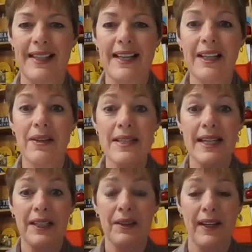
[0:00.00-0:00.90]
Hello,
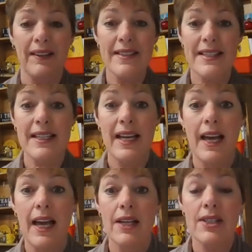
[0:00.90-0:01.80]
second graders.
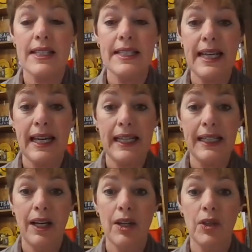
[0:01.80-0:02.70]

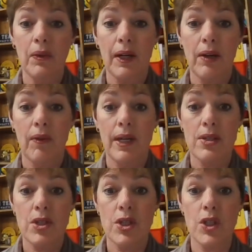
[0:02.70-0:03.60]
Today you are going
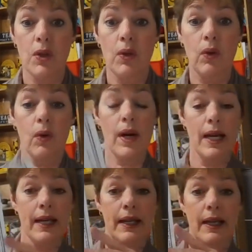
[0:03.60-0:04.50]
to do
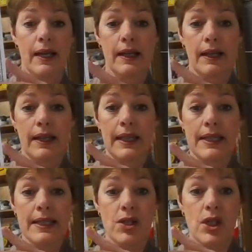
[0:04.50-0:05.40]

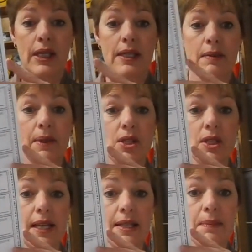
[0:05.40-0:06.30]
this sheet, which
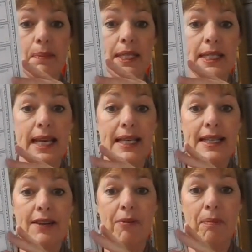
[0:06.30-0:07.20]
says
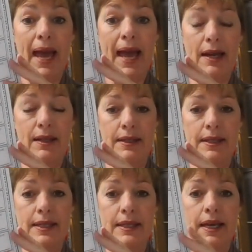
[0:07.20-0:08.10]
Possessive
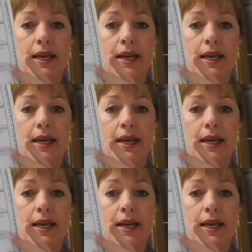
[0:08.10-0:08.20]
Pals.